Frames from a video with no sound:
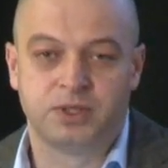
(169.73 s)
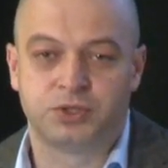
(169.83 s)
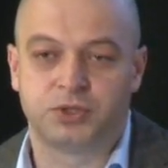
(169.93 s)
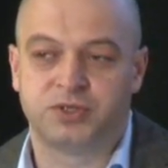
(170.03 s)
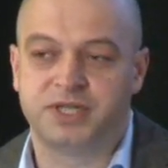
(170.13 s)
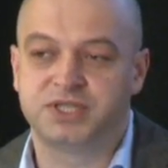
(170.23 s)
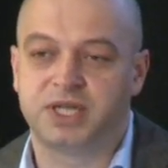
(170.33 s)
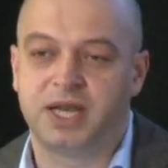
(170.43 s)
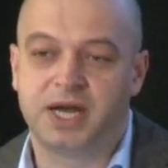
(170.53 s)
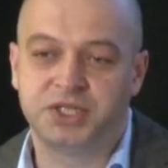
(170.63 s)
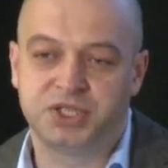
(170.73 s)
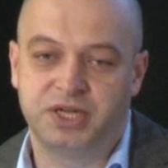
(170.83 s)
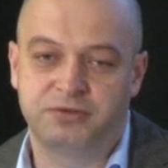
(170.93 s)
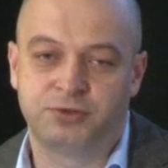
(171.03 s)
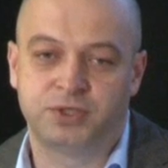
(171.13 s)
So there is a large
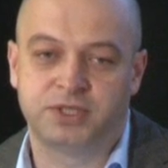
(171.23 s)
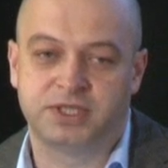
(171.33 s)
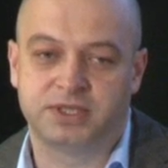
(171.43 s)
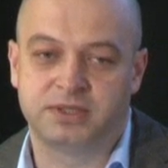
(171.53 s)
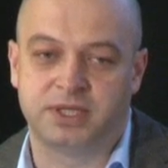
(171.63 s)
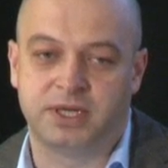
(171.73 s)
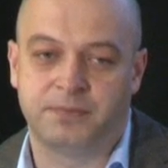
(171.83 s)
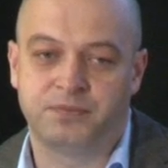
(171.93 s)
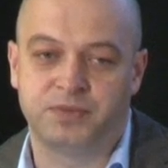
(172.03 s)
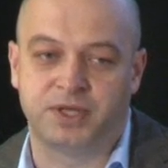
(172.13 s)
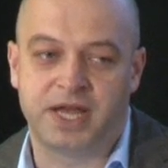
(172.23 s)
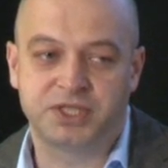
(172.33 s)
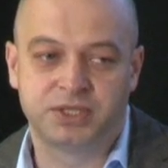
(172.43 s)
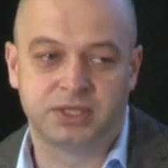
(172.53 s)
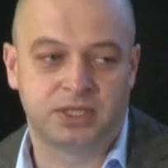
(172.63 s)
effort that the
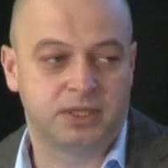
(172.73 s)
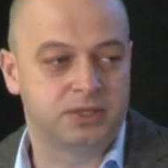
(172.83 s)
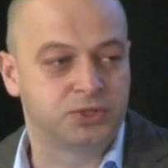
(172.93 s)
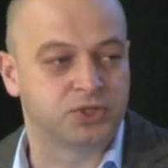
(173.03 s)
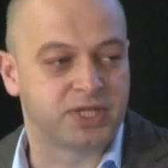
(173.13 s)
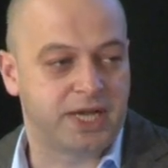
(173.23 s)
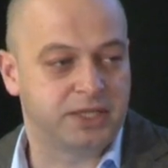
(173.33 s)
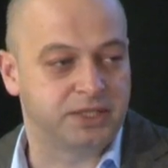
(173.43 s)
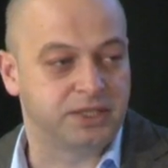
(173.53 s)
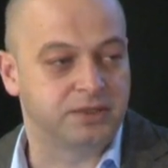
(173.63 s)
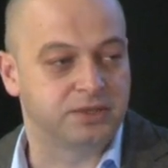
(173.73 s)
National Society,